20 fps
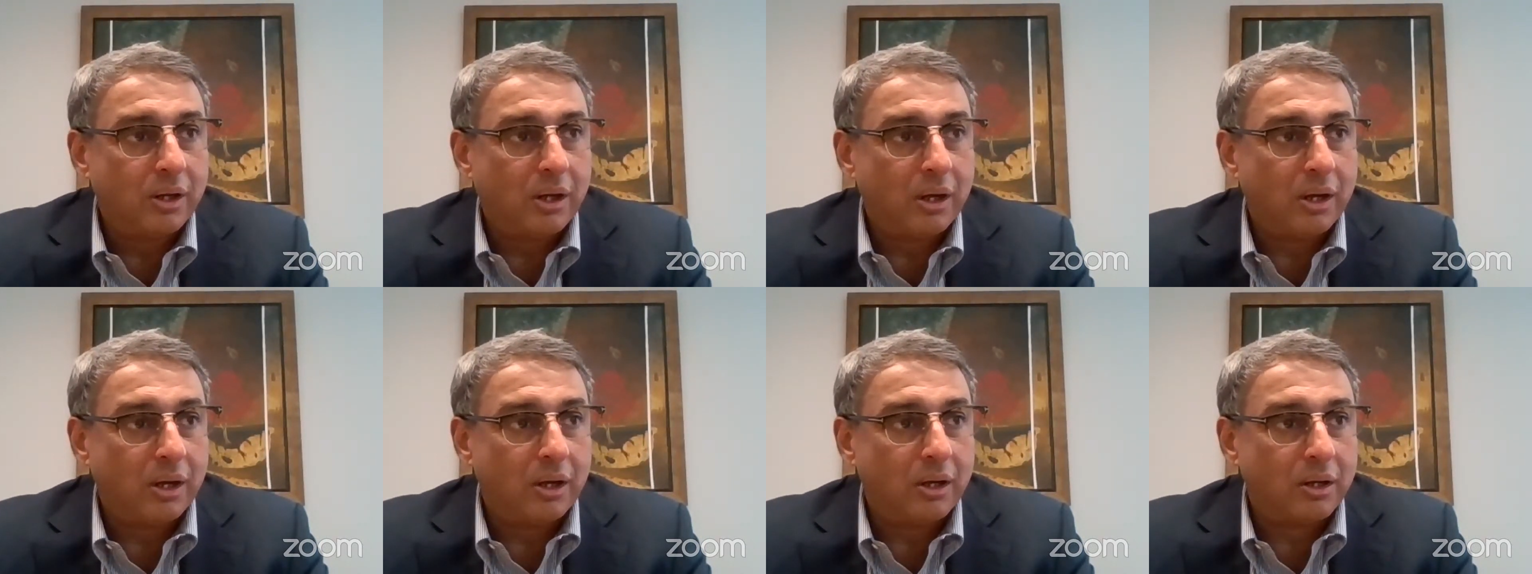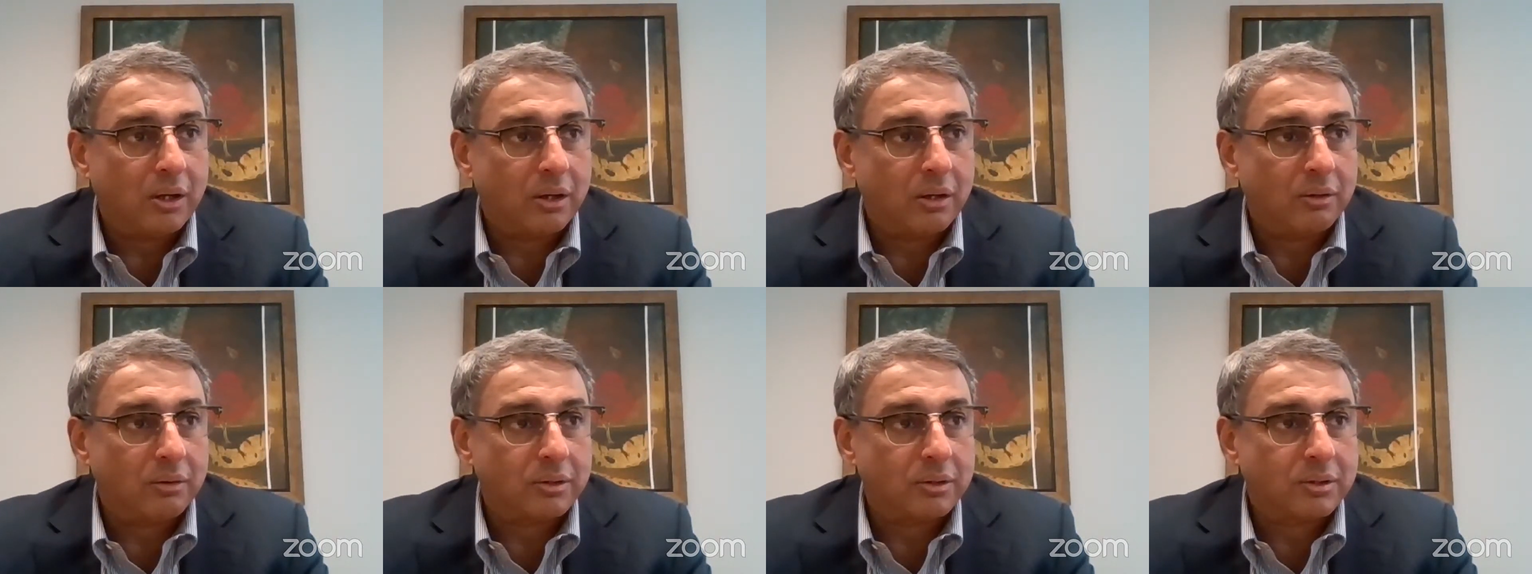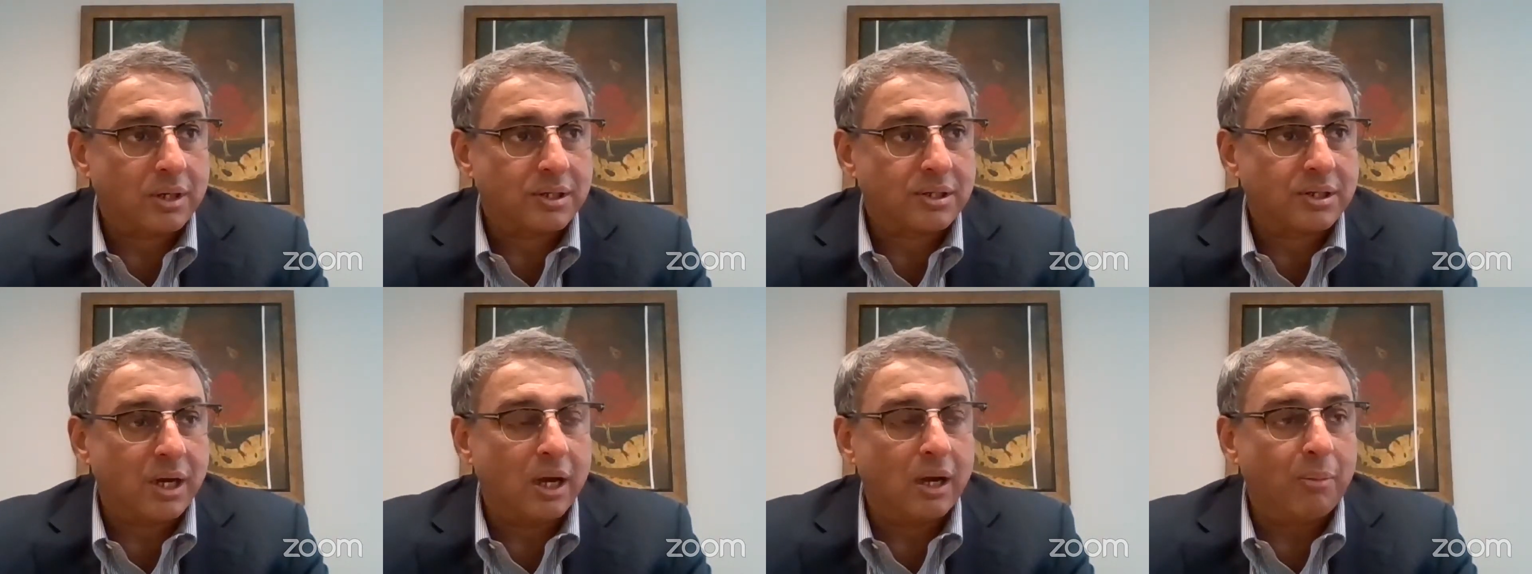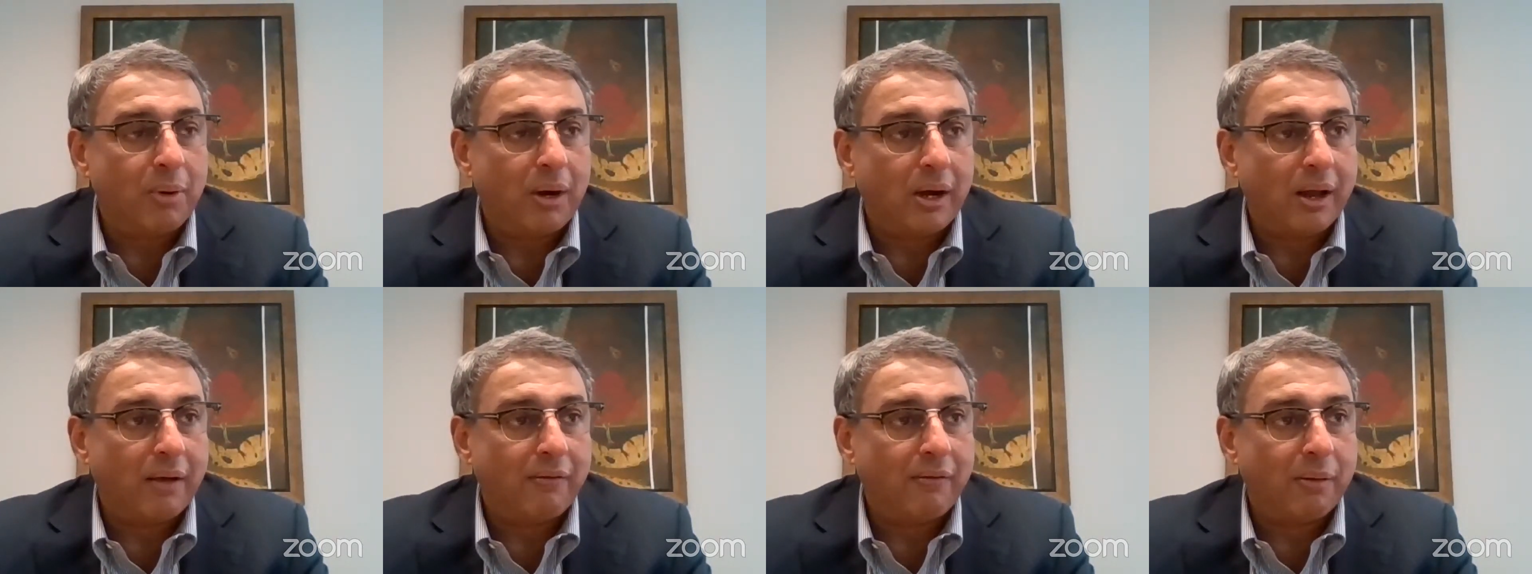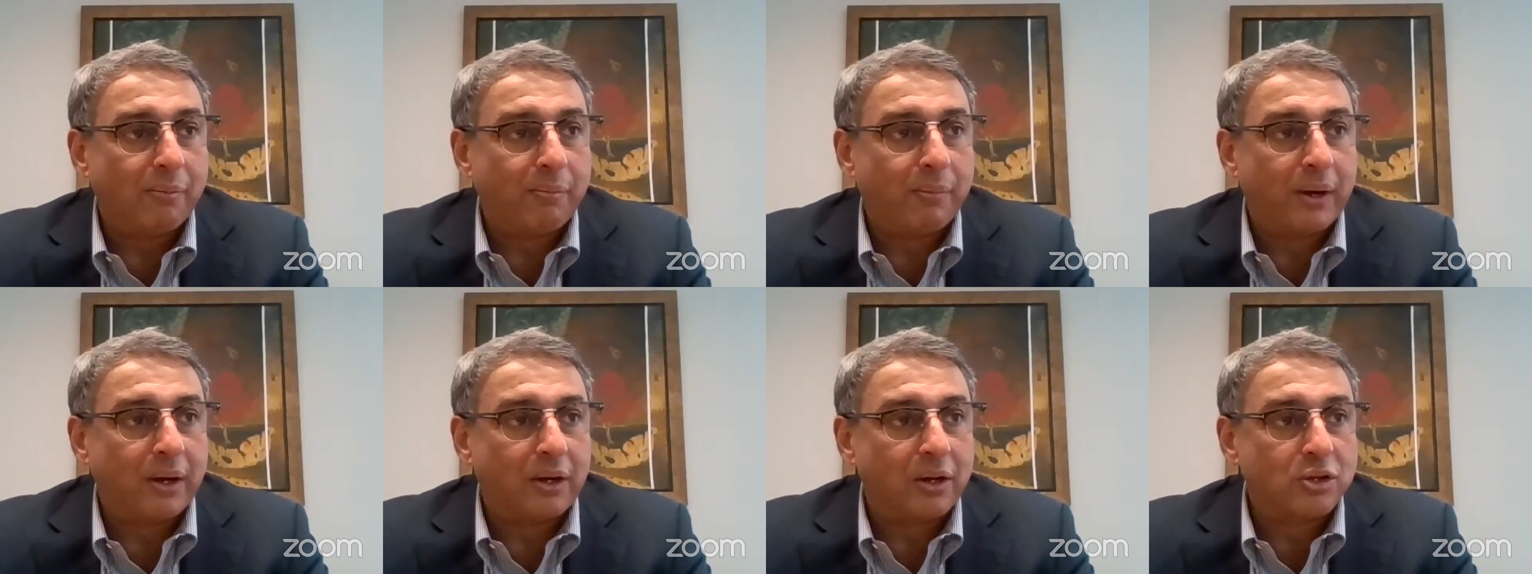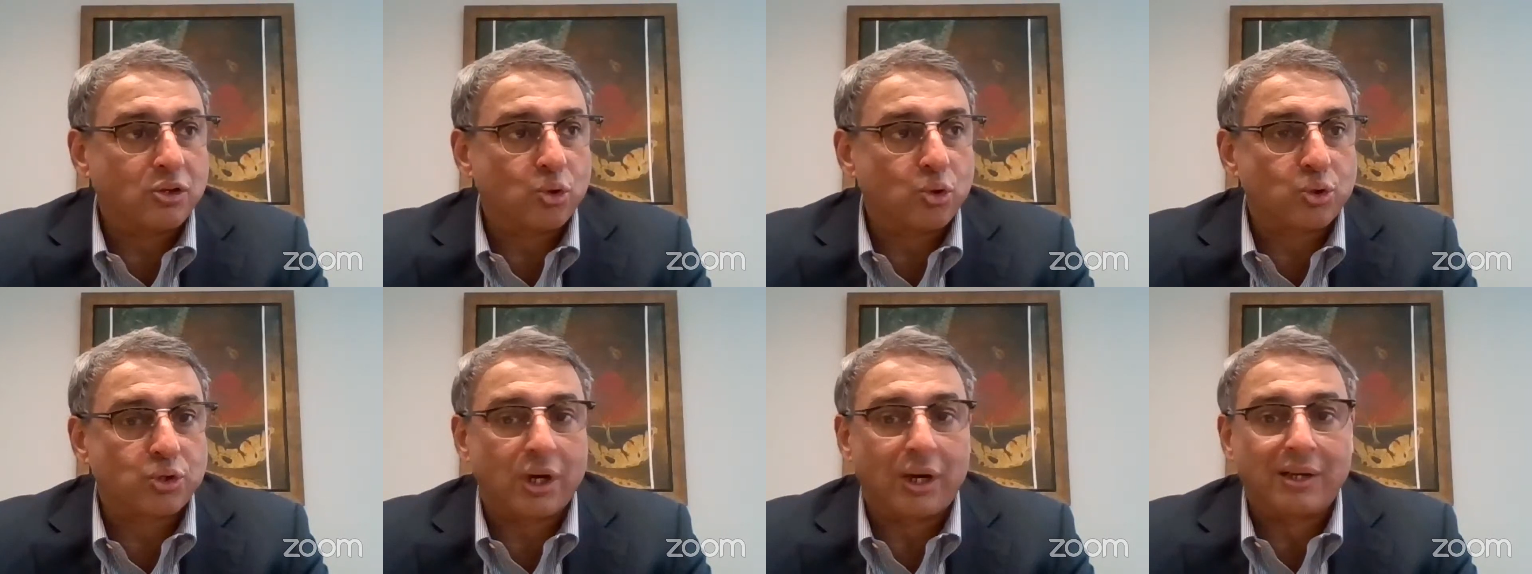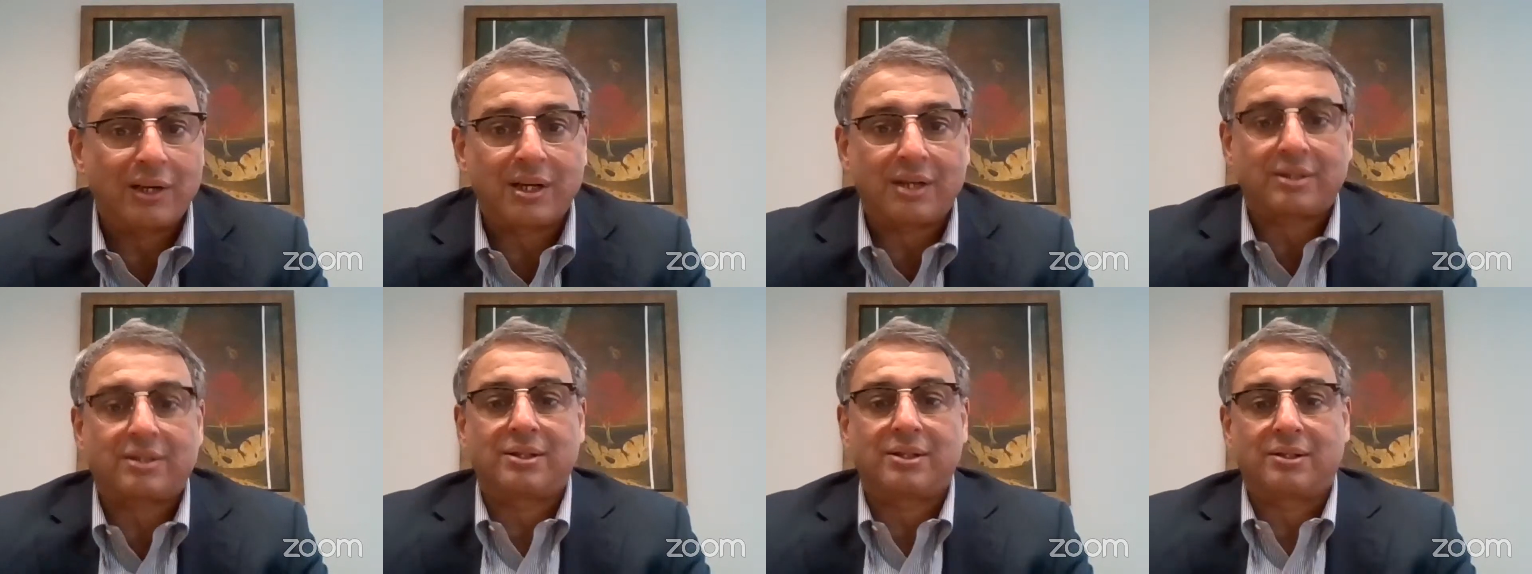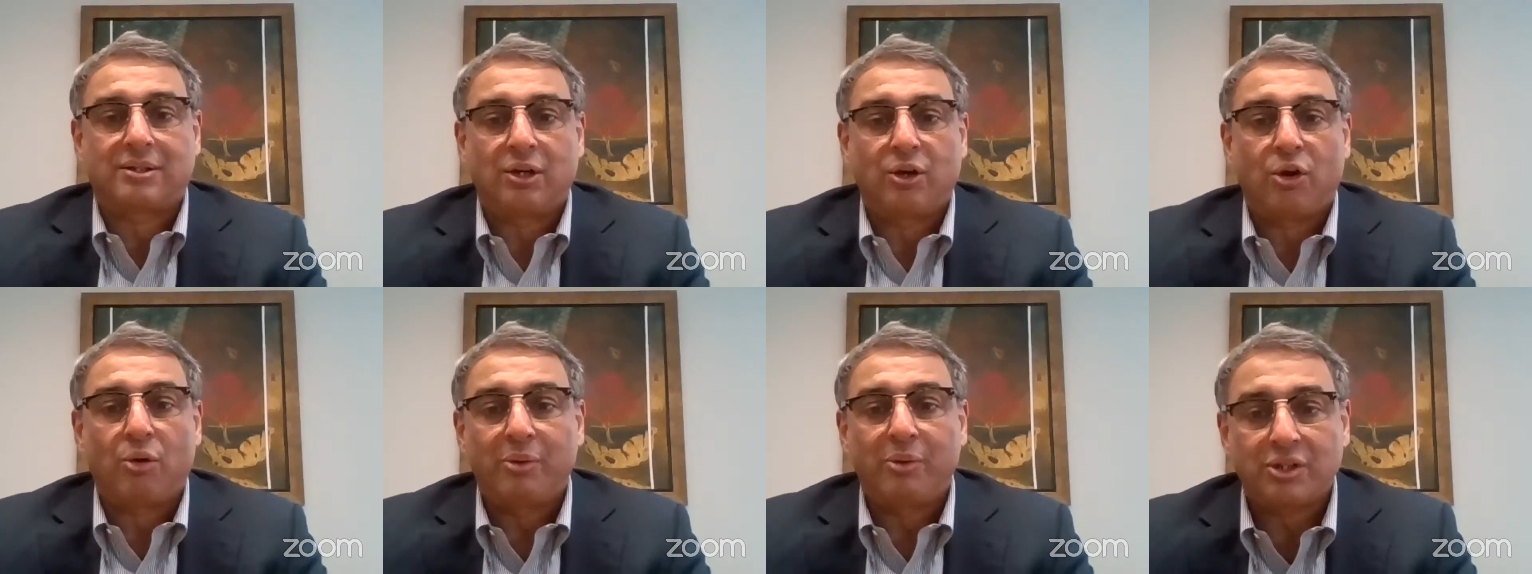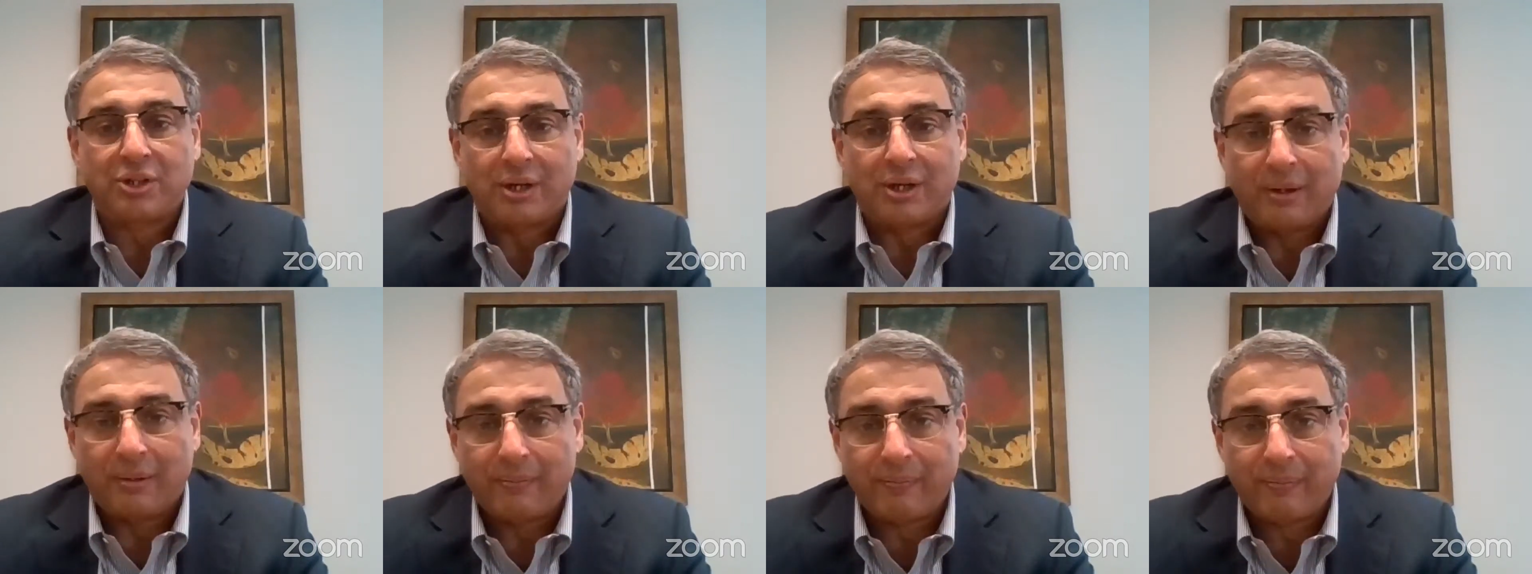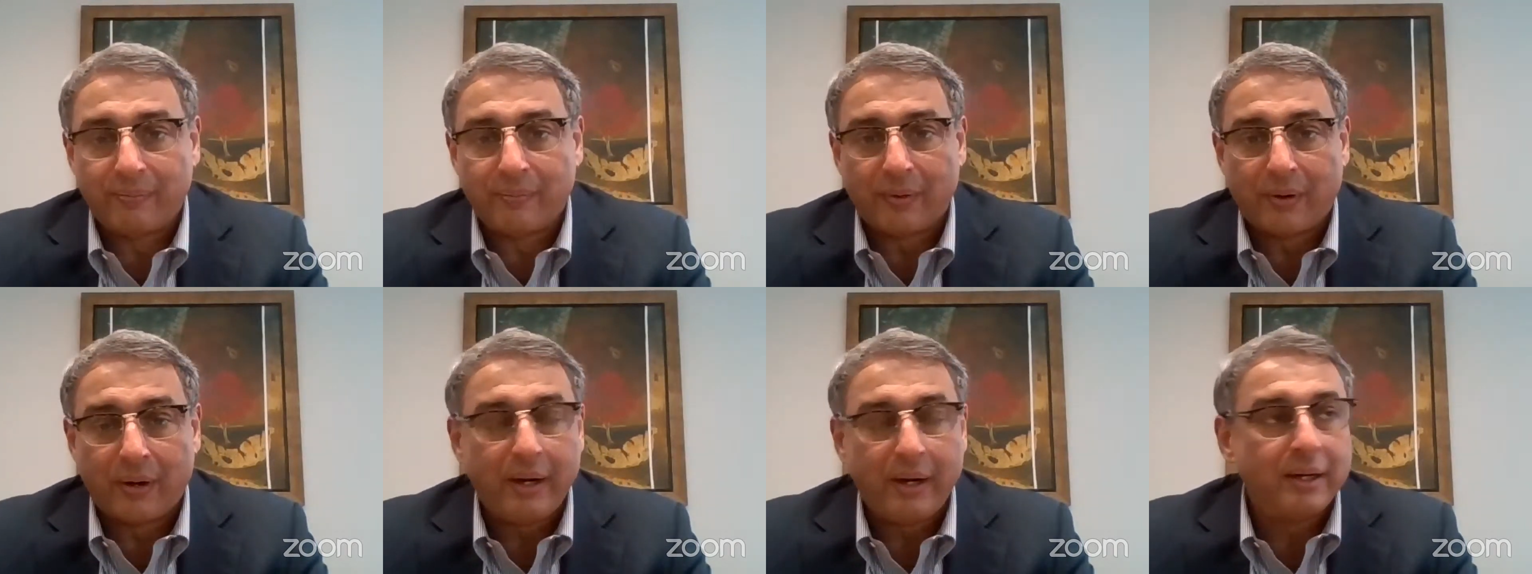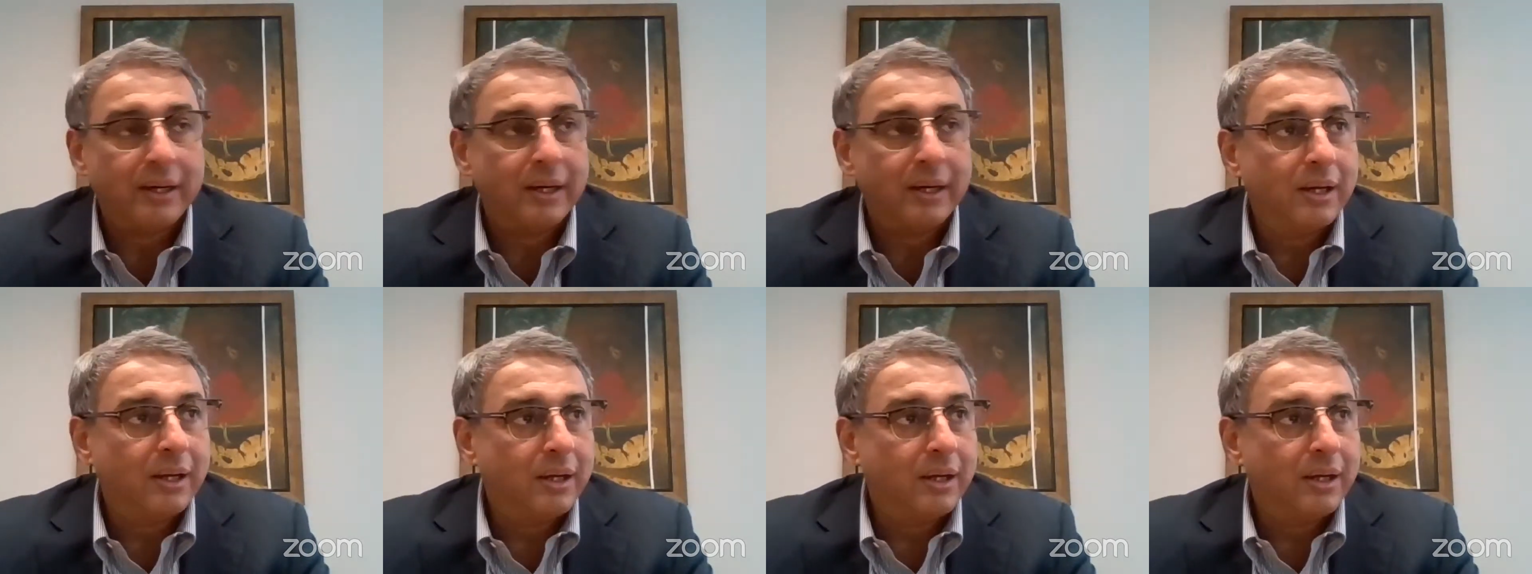uh, sustainable development and social justice in your mission, right?